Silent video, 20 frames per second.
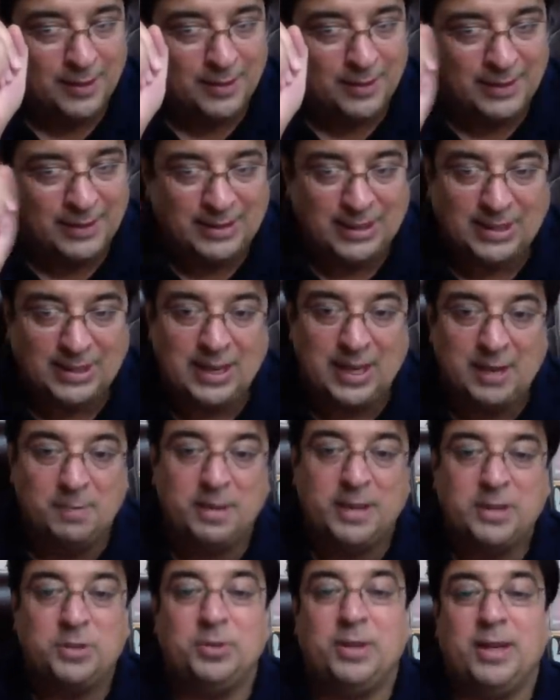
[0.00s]
It's the same
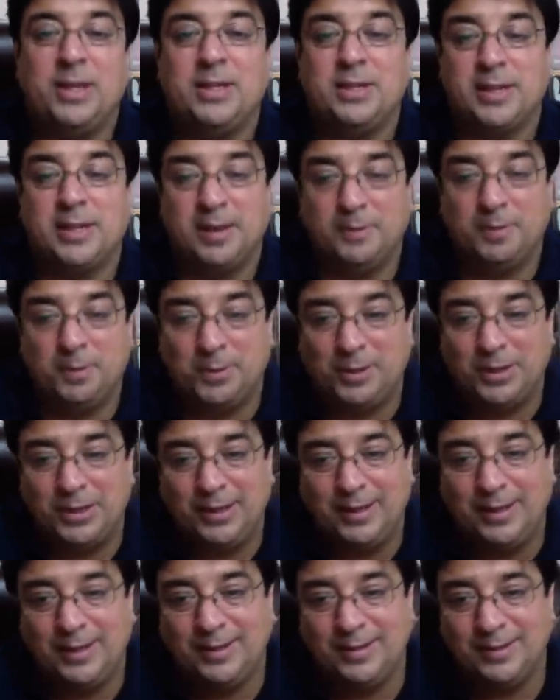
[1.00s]
education
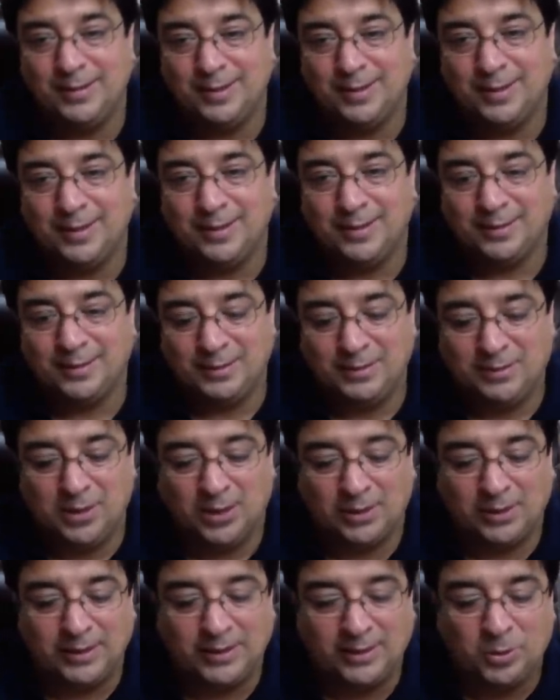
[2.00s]
everybody
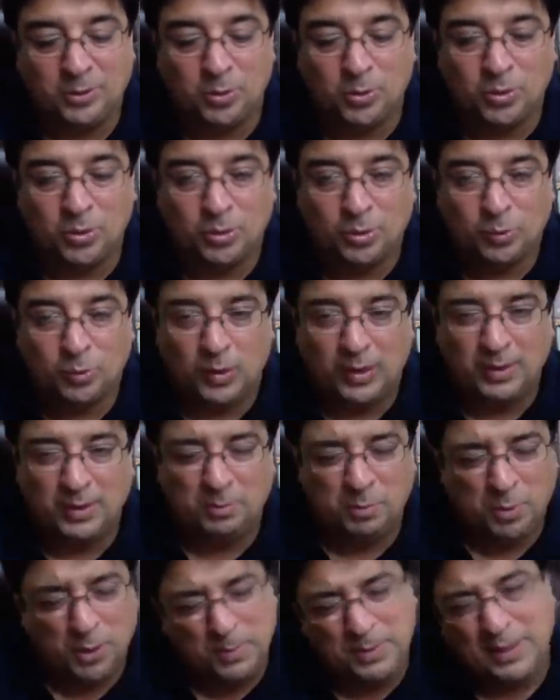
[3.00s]
got in cohort one,
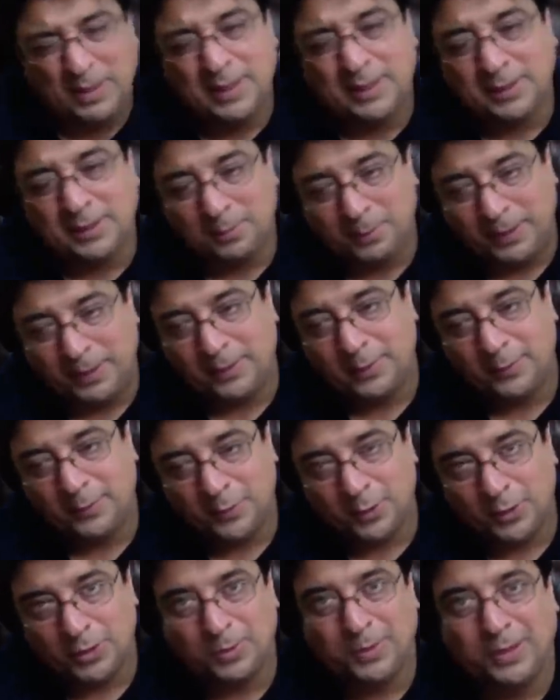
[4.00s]
probably a little better, of
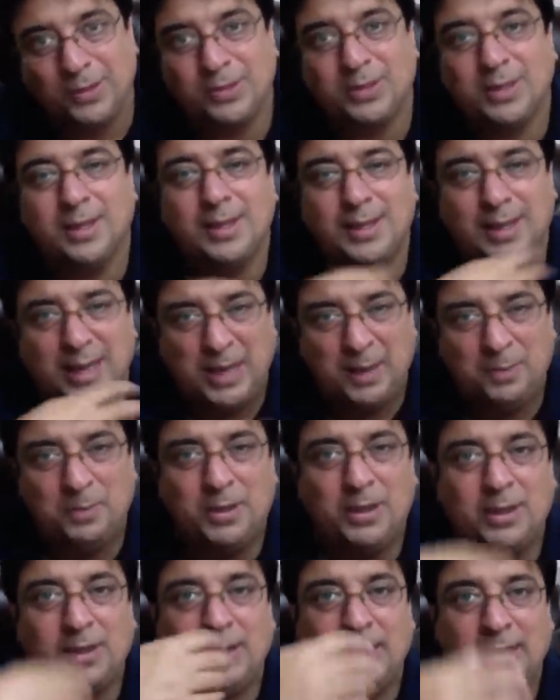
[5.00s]
course, because I'm
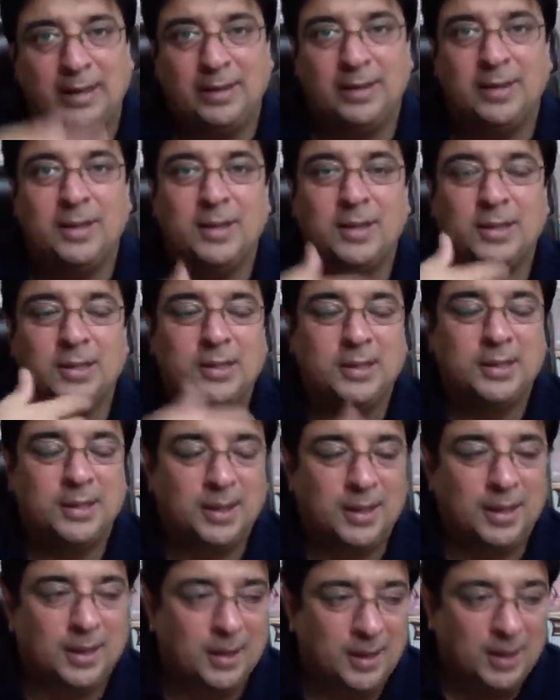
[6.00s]
learning
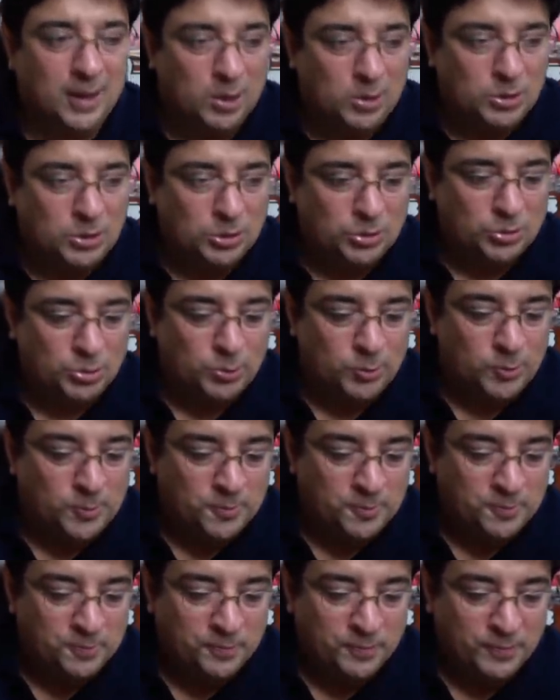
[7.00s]
how to,
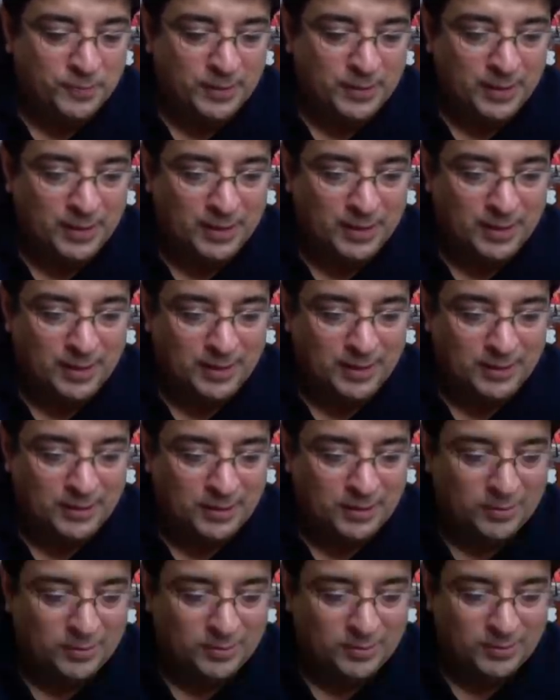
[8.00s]

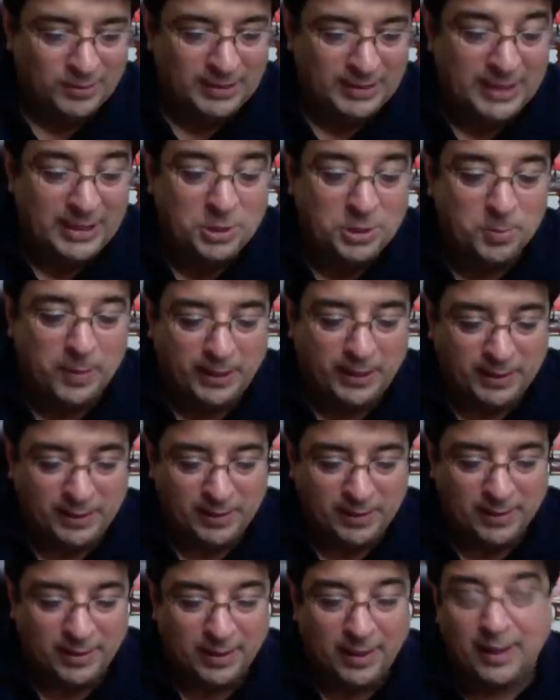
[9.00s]
teach
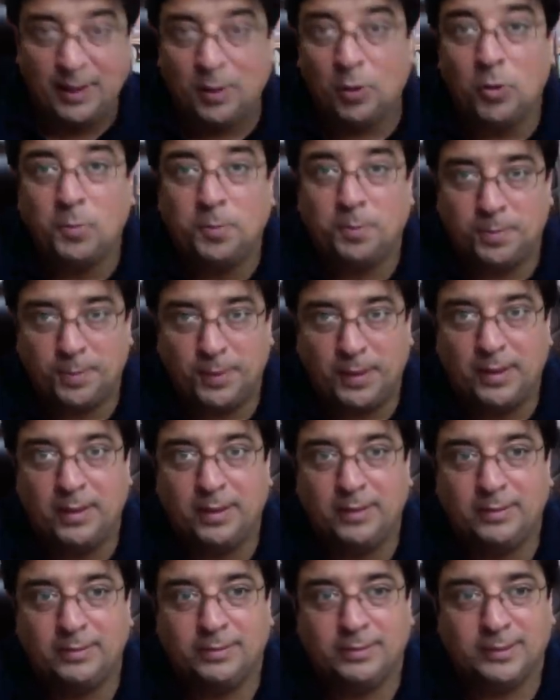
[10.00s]
better. I hope
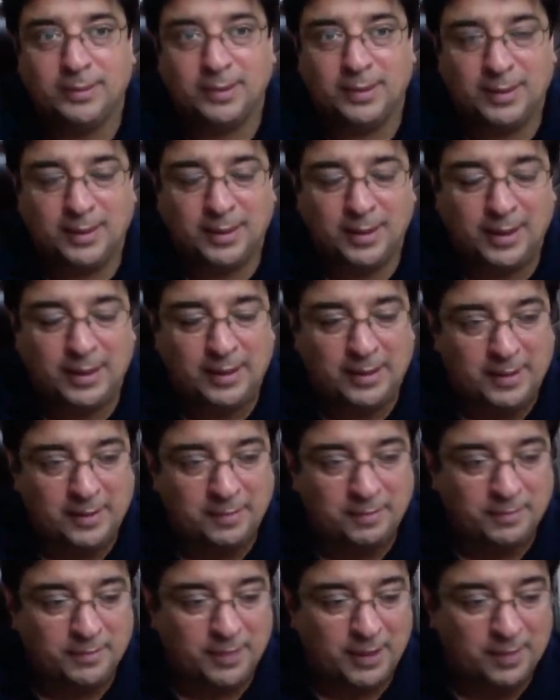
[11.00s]
I
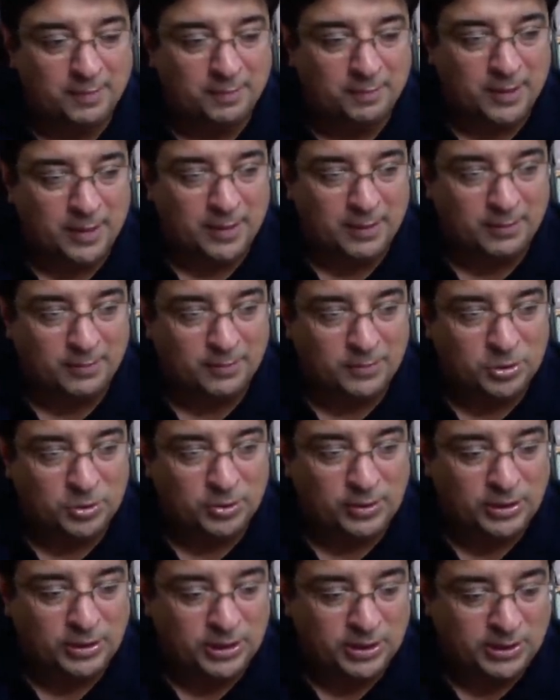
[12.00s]
am. I'm
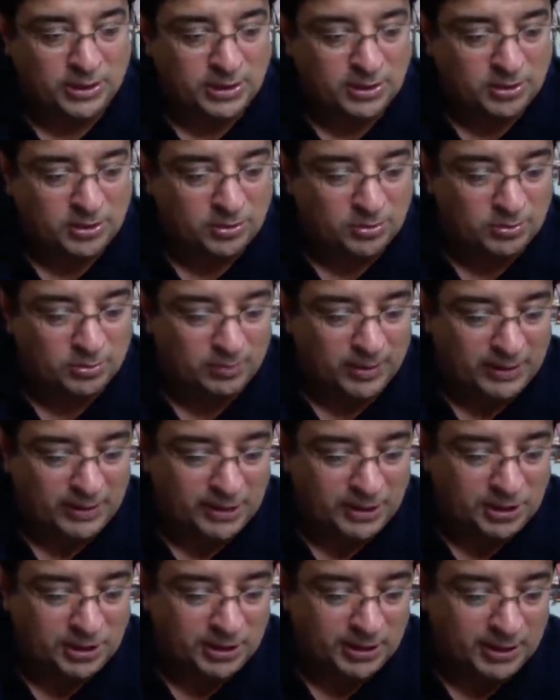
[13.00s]
doing justice to my
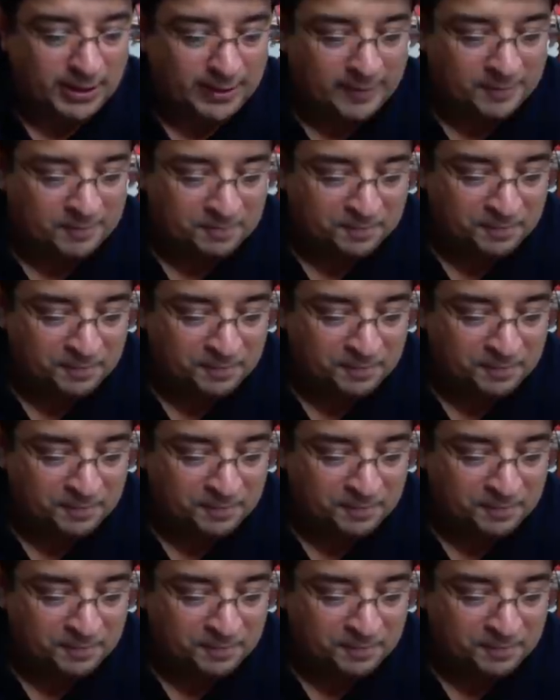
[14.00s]
teaching here.